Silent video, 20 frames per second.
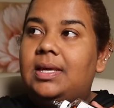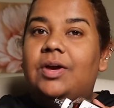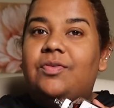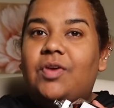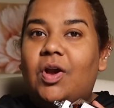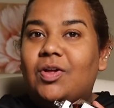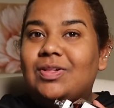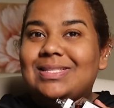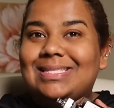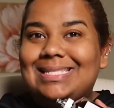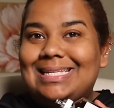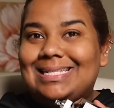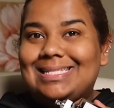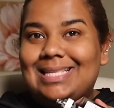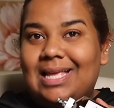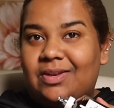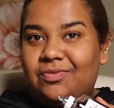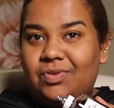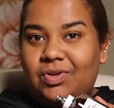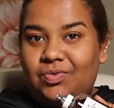around
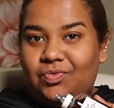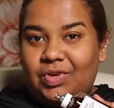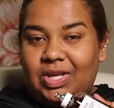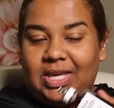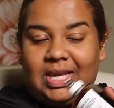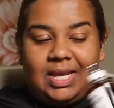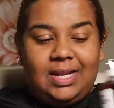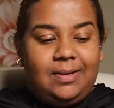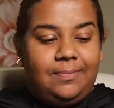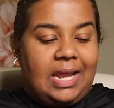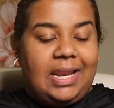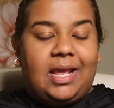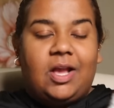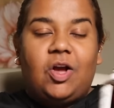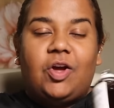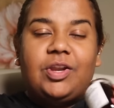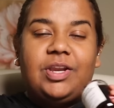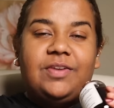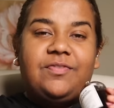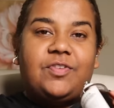600 ringgit and I
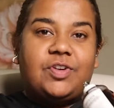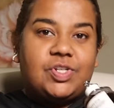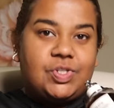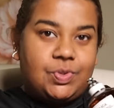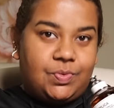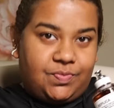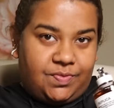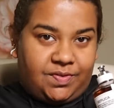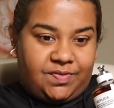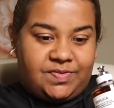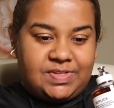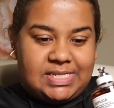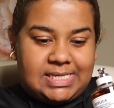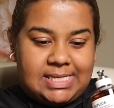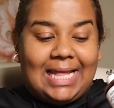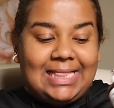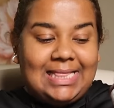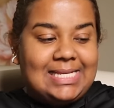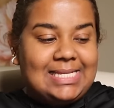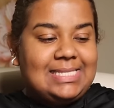got it for 250
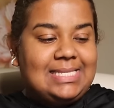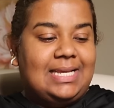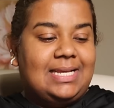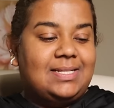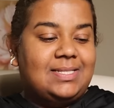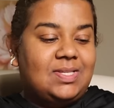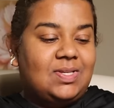at the sale.